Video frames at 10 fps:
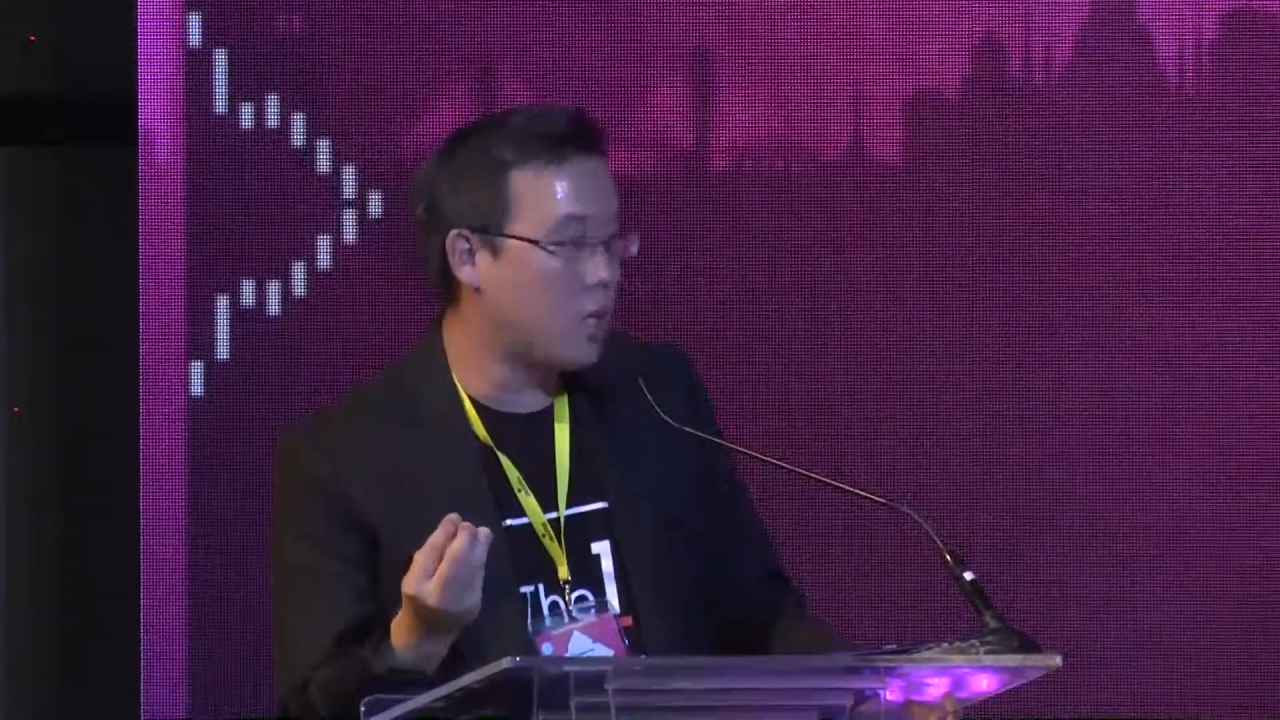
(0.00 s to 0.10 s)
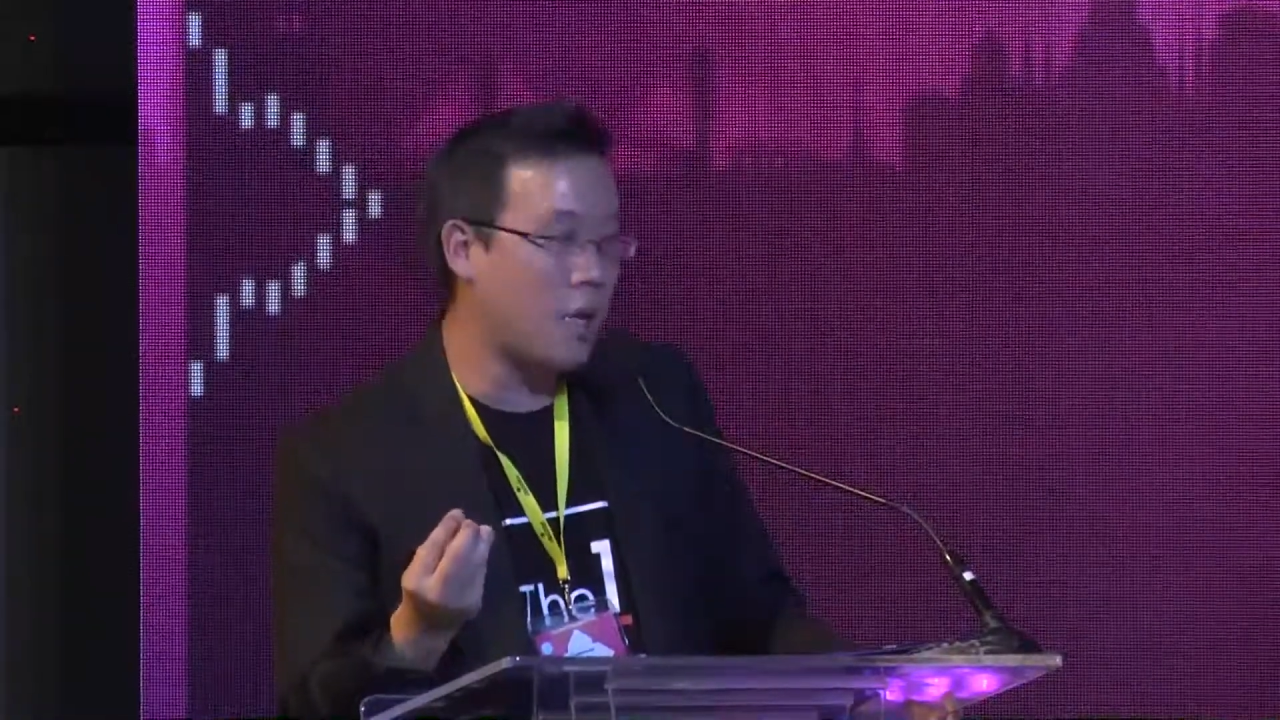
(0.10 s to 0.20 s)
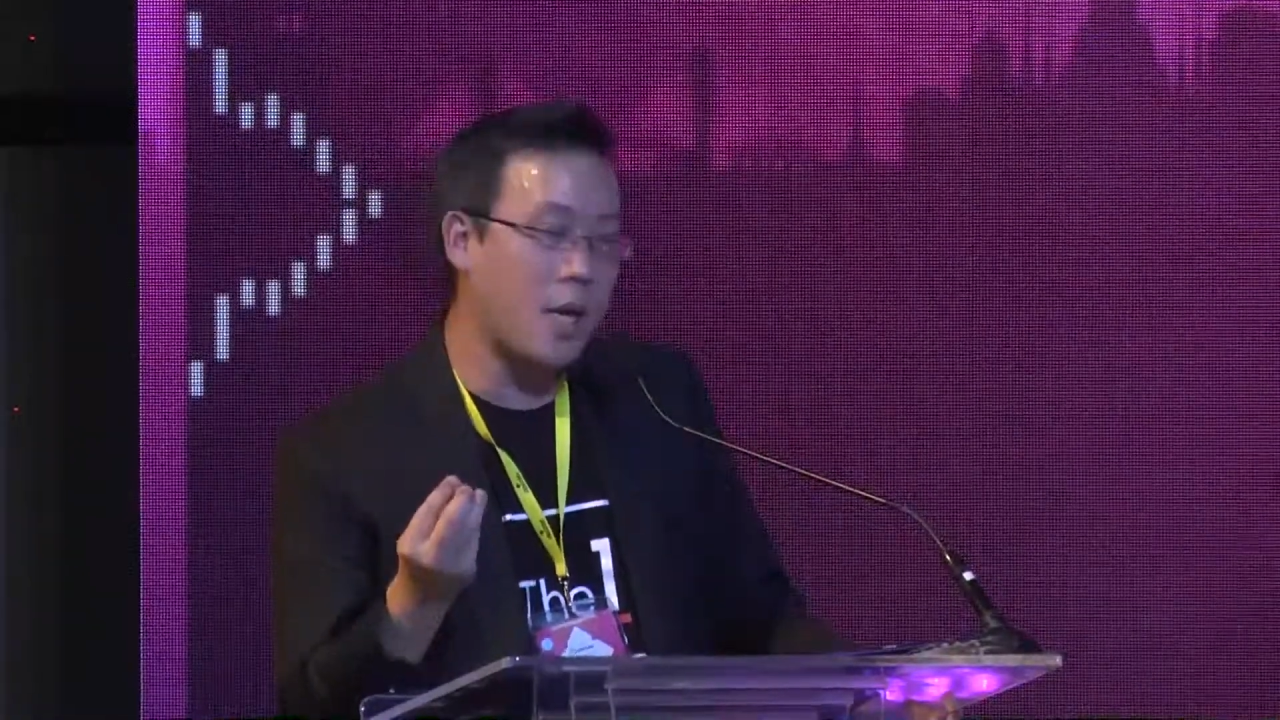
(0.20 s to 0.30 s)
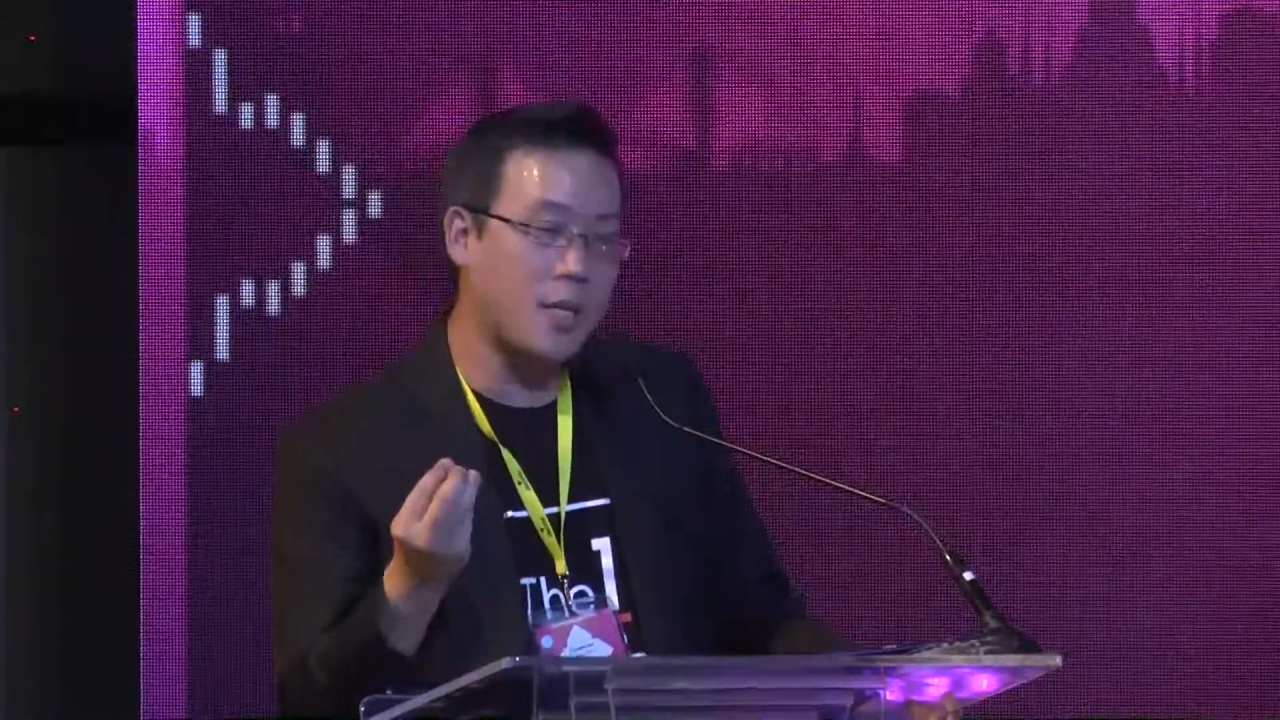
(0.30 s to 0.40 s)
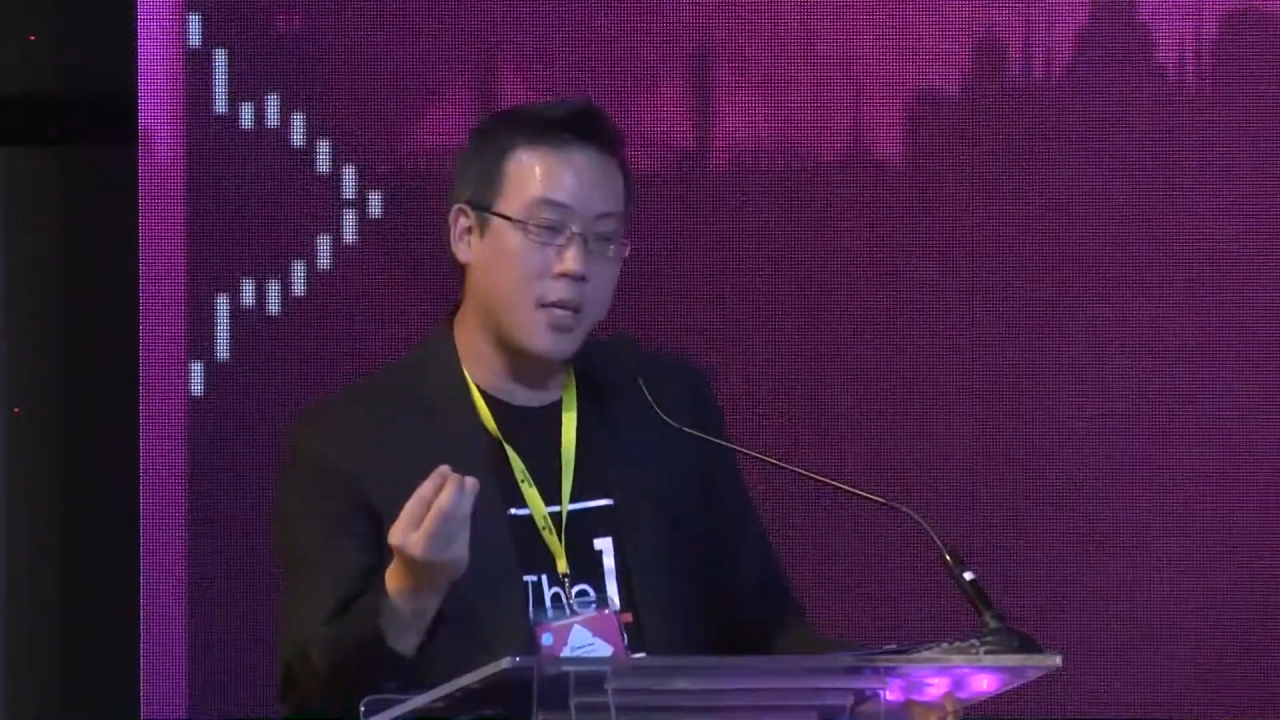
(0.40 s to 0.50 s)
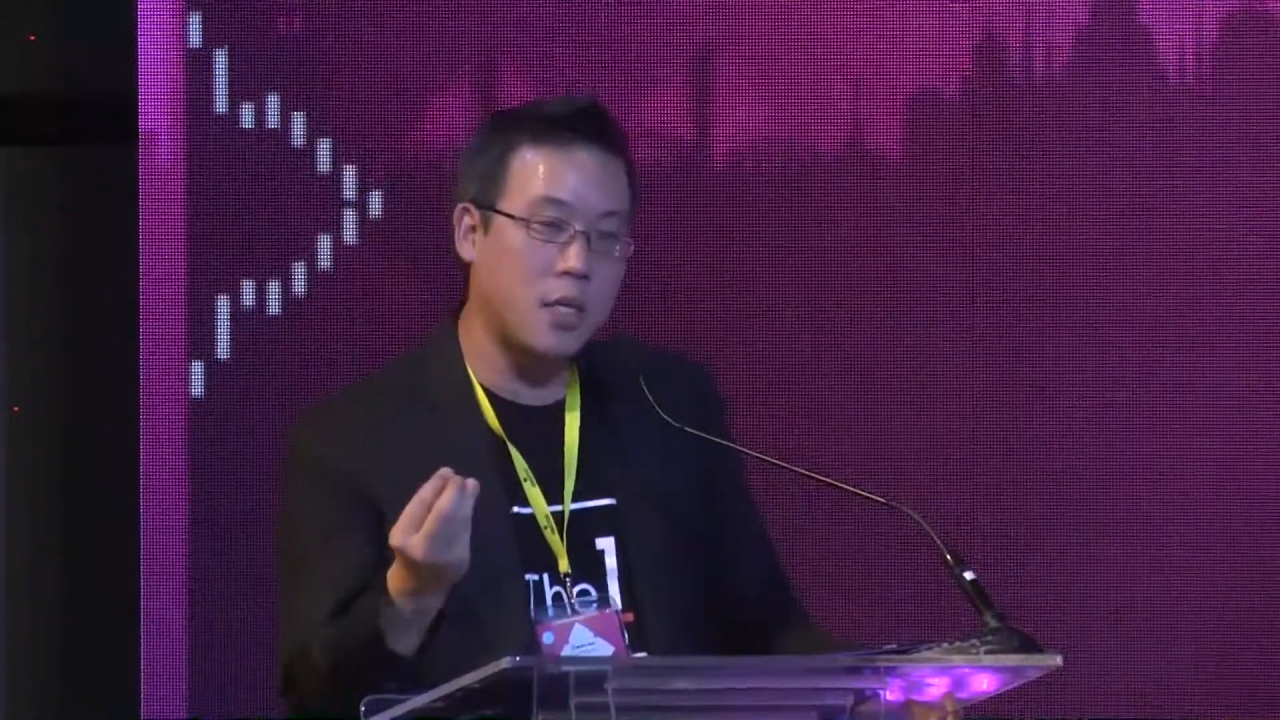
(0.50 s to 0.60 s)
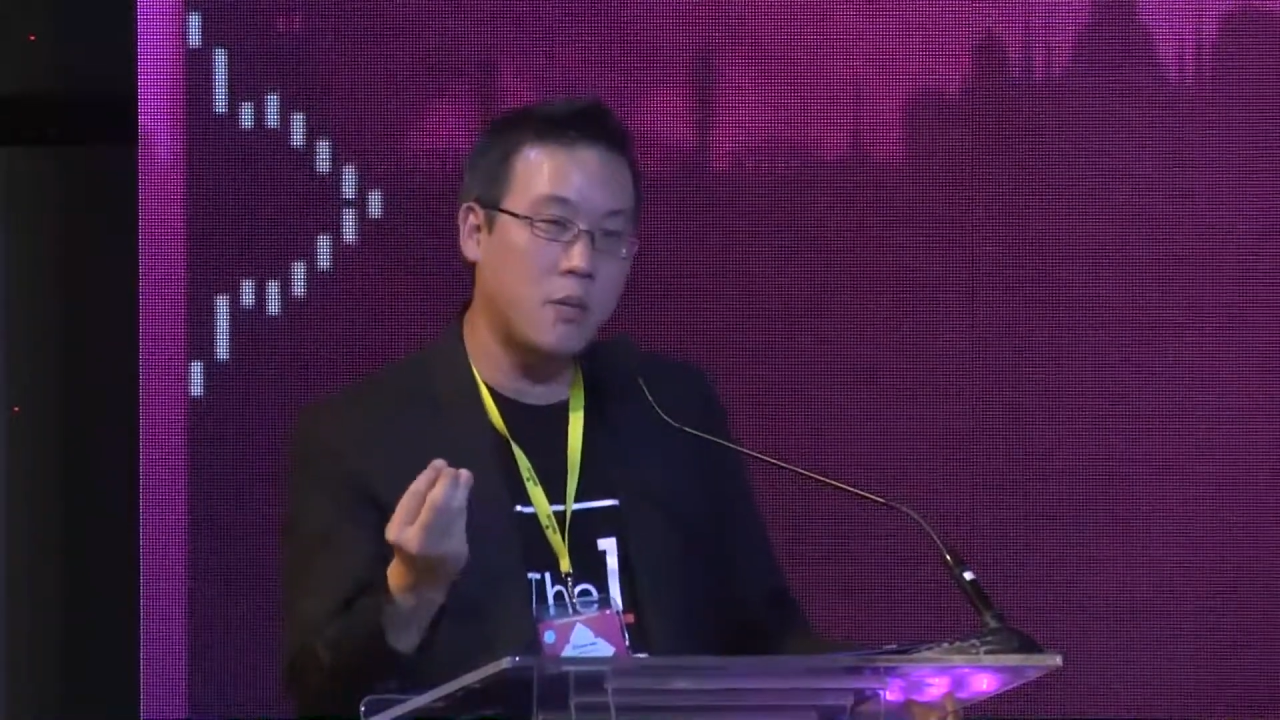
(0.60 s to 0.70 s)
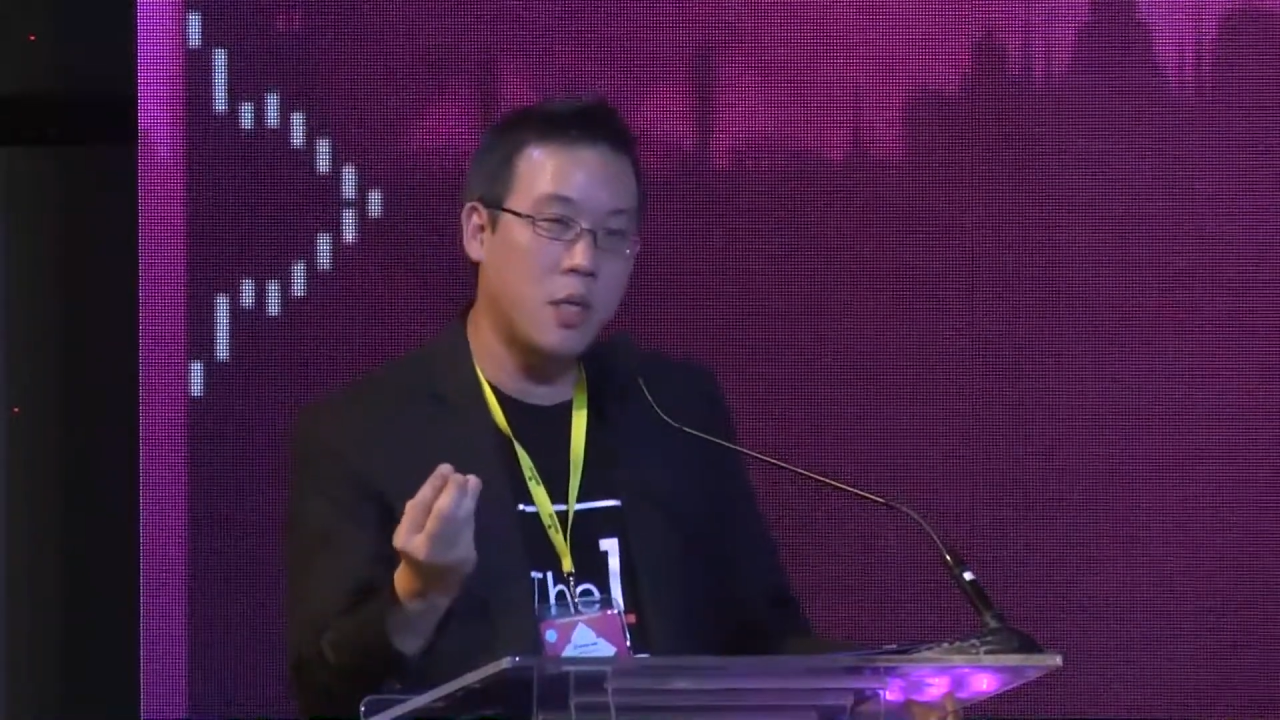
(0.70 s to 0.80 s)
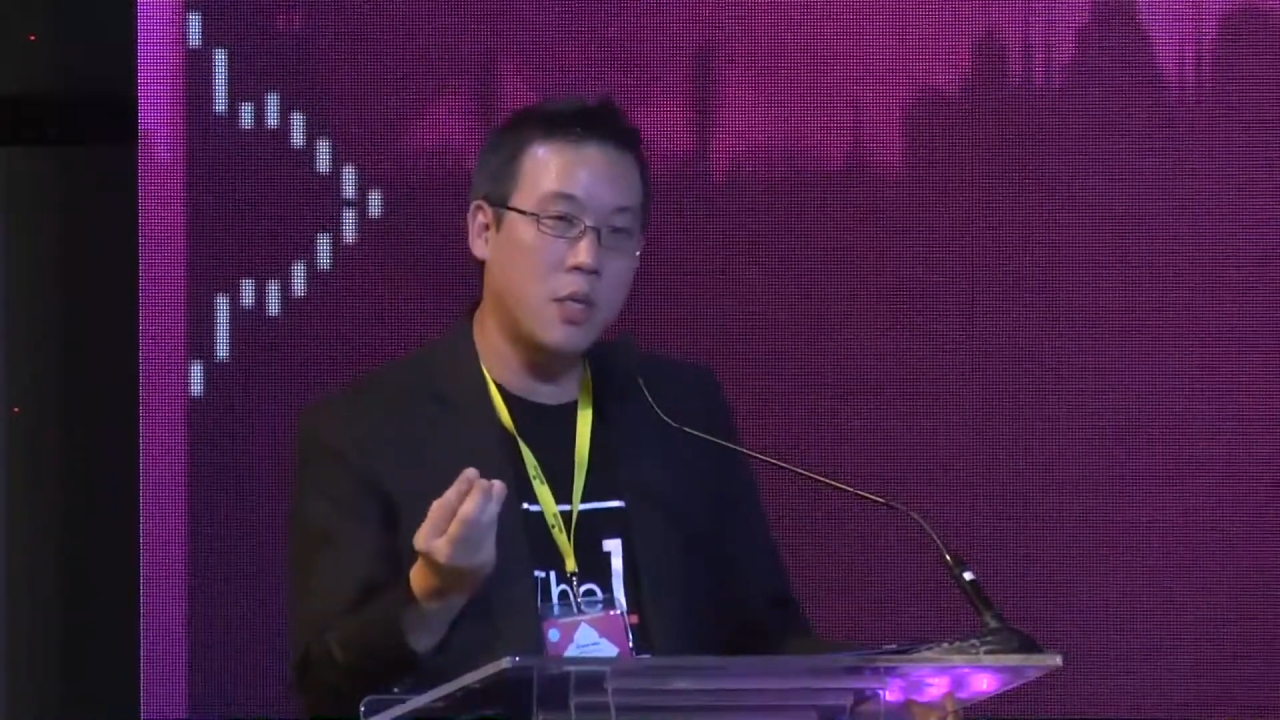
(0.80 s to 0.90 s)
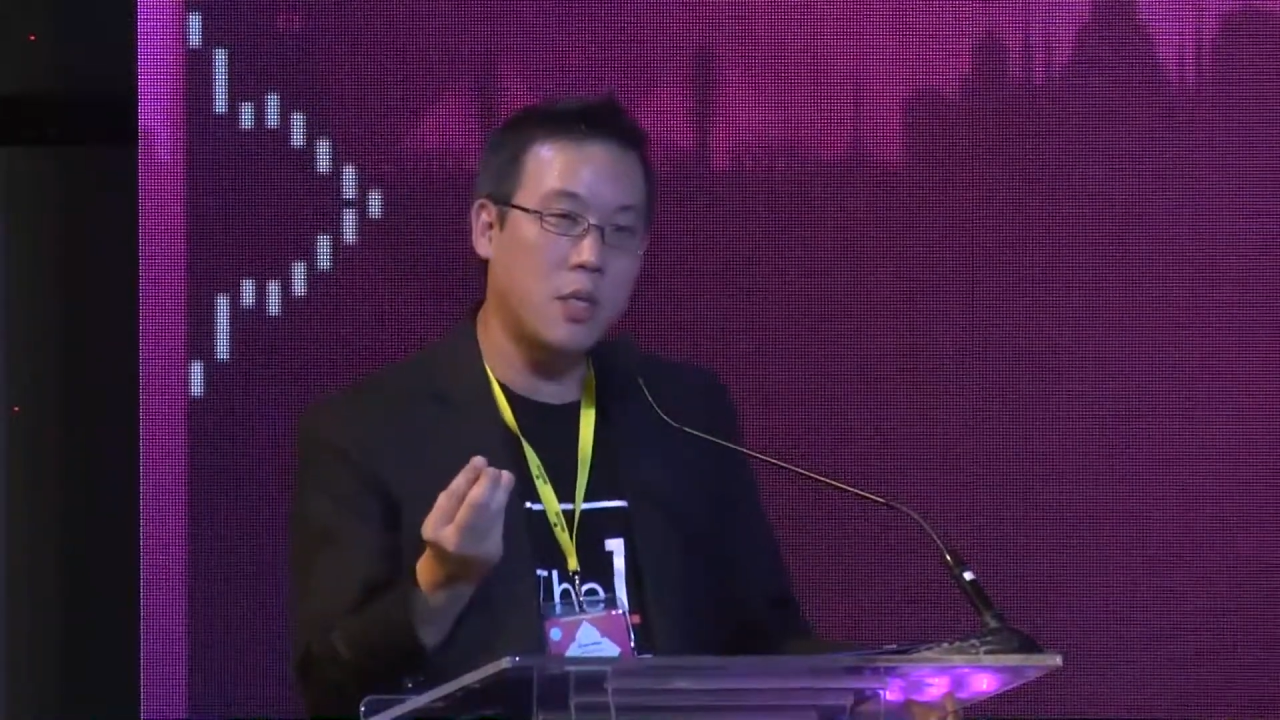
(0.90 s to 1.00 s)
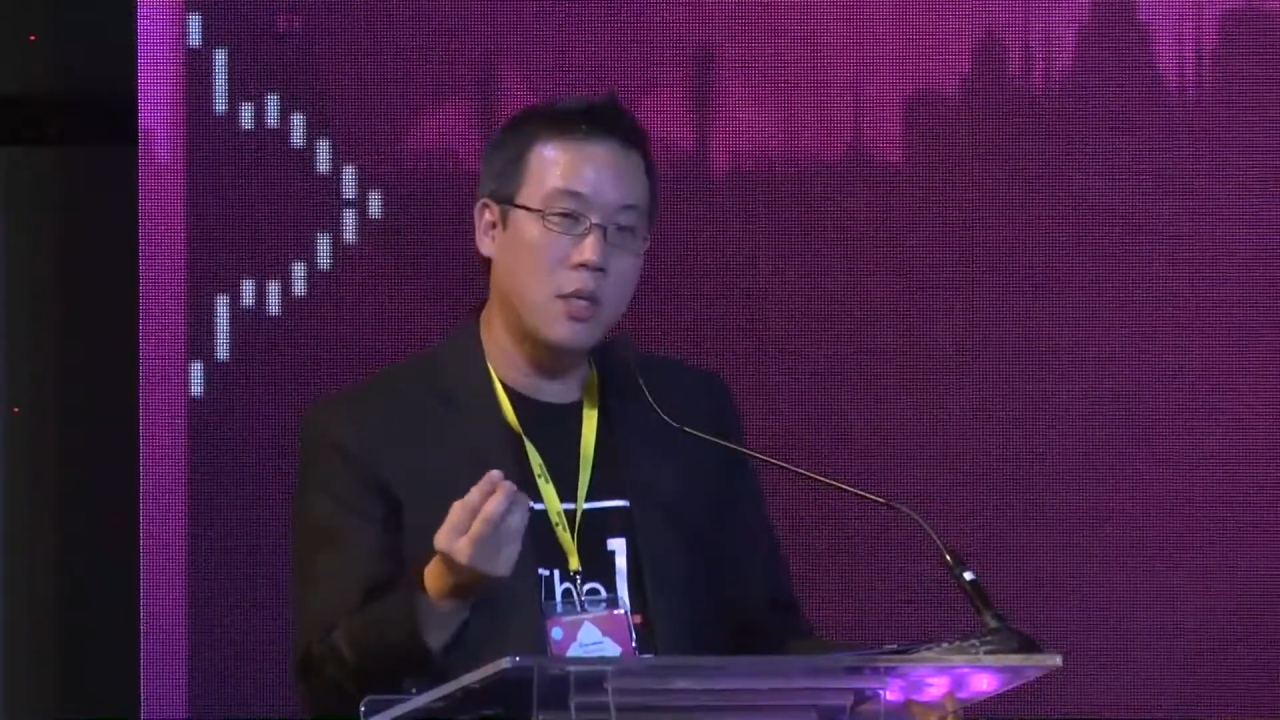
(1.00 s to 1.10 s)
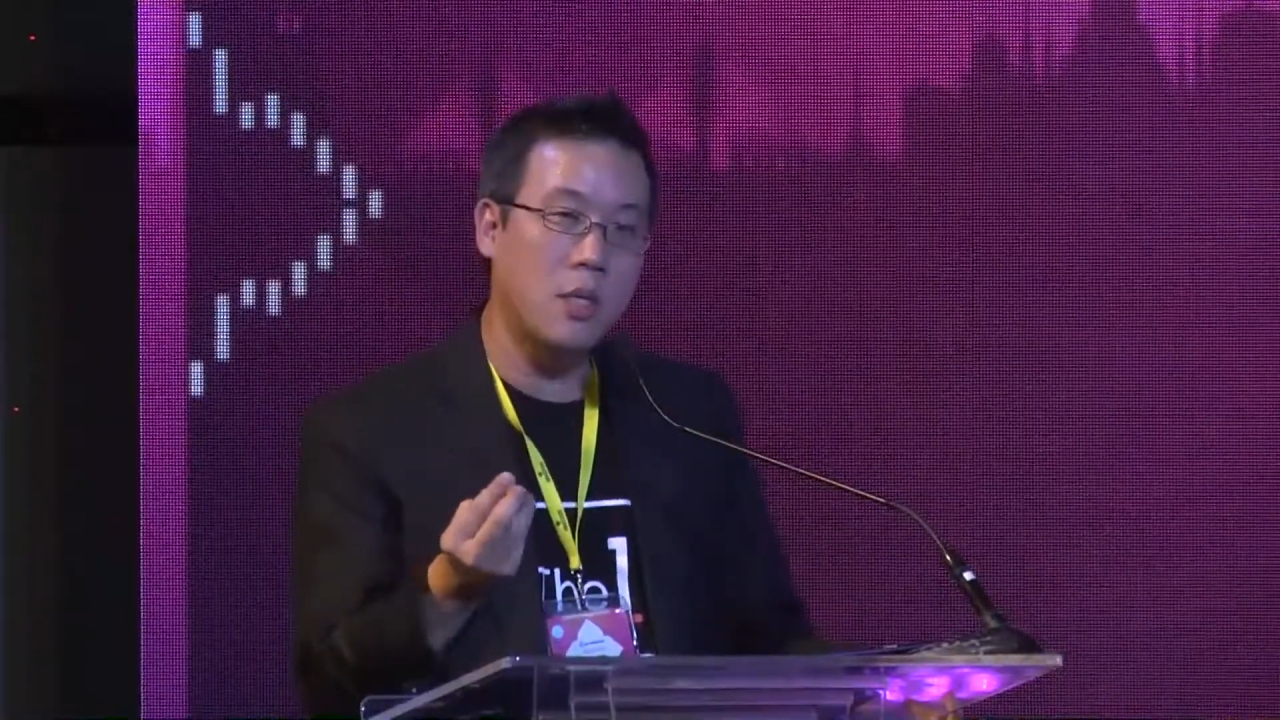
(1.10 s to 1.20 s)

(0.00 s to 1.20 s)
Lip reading: as customers